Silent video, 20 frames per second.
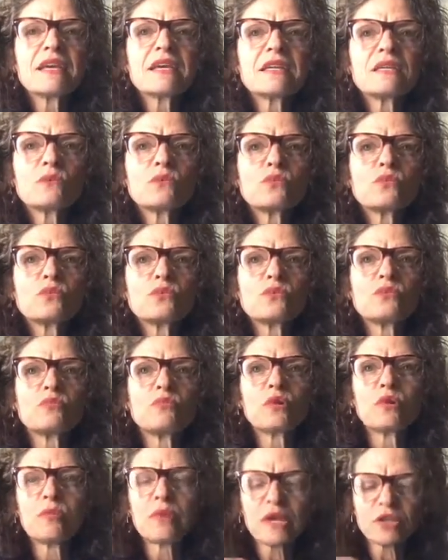it
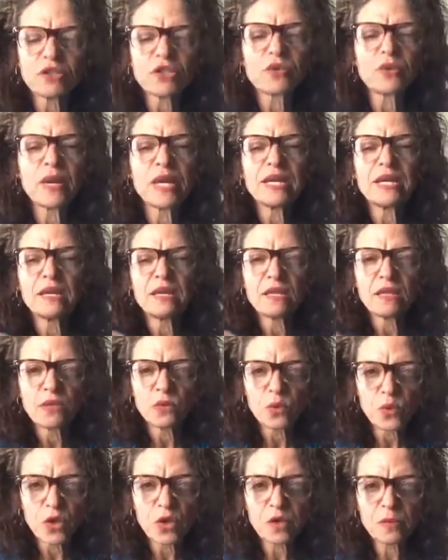perpetuated in
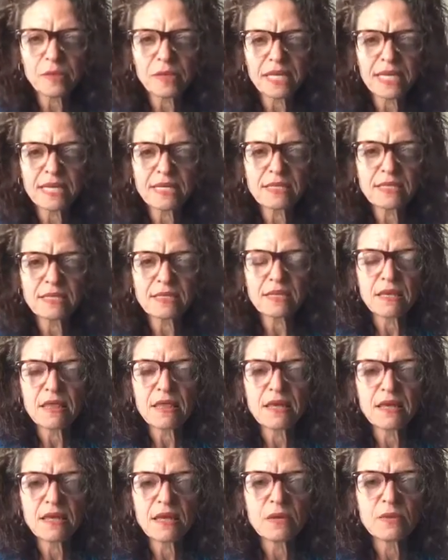the workplace
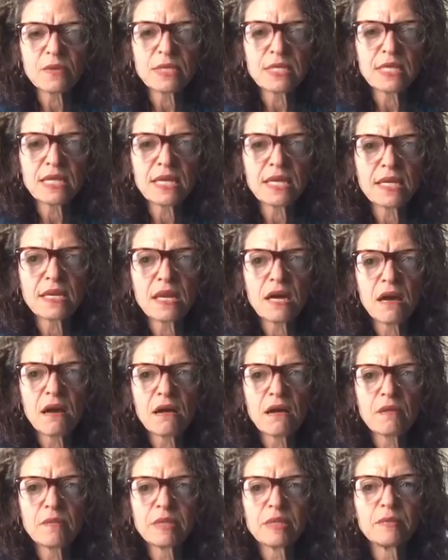that I was in,
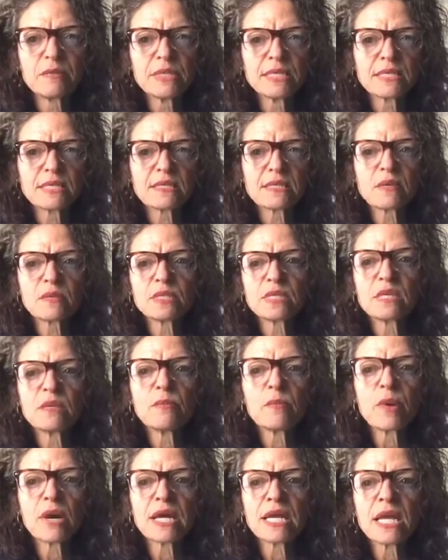in the business I was
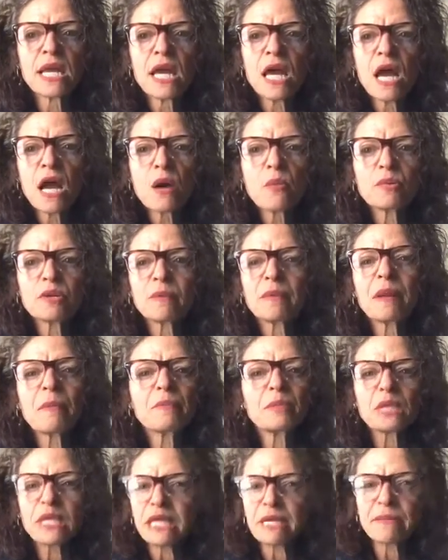in, but I'm
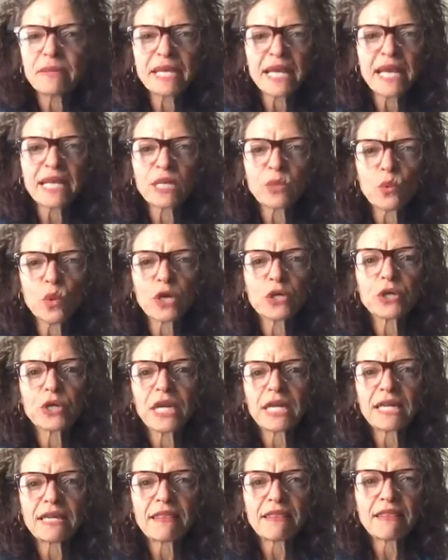not blaming anyone or
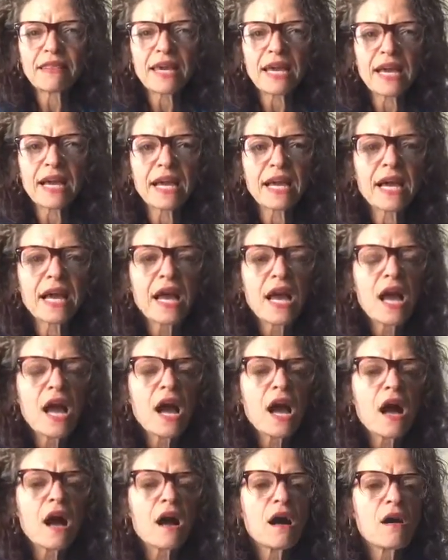anything.
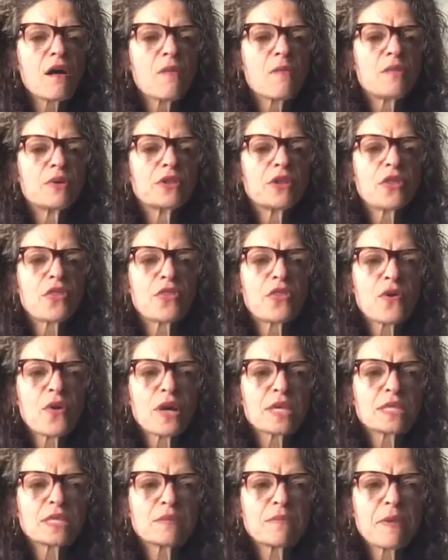But the
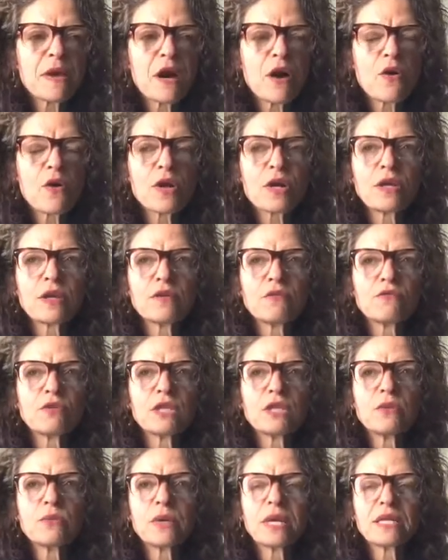thoughts about it
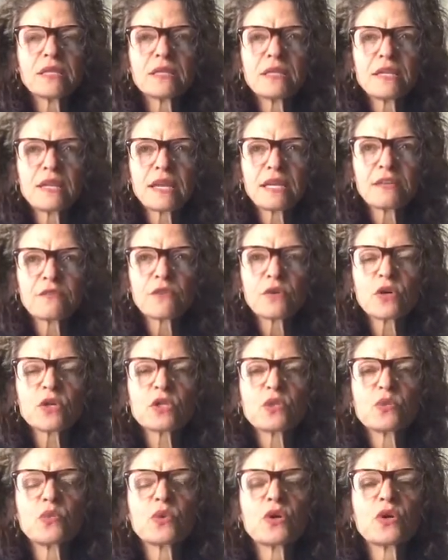really went, the negative
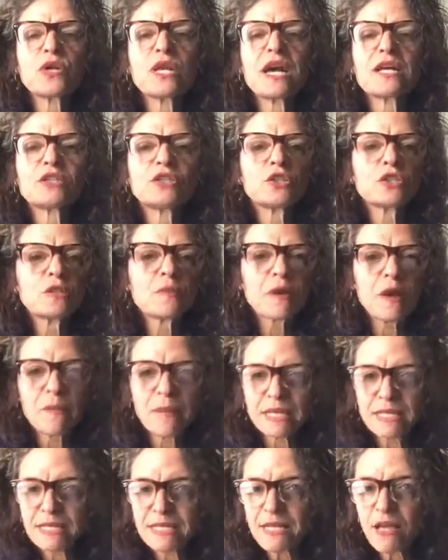thoughts were not just about
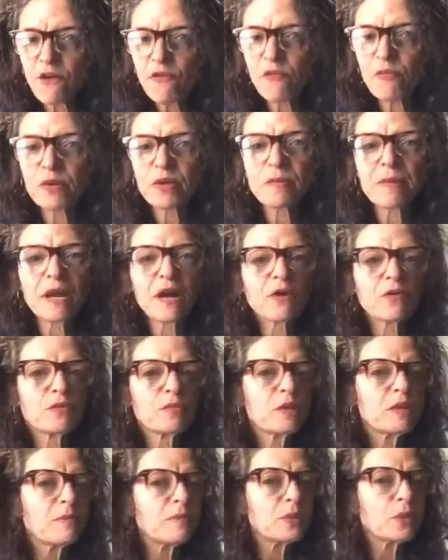myself, but
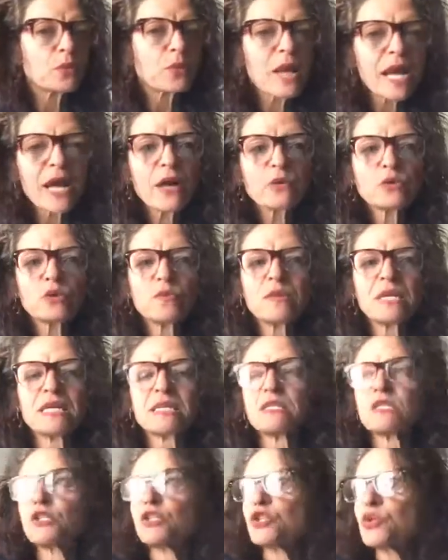about people around me
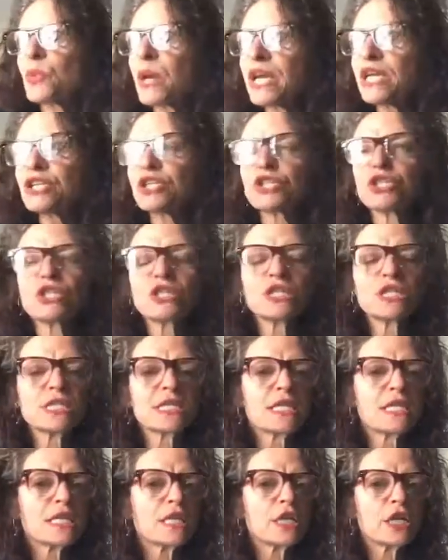and situations.
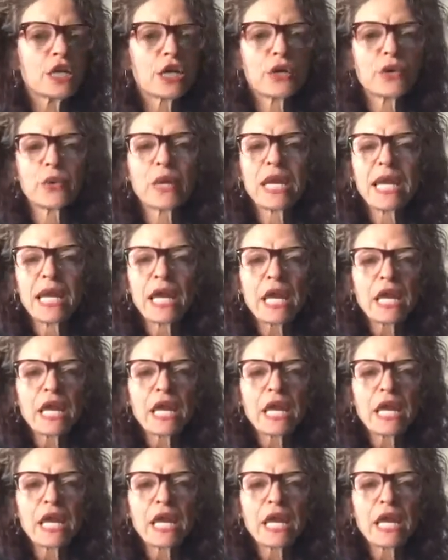And, you know,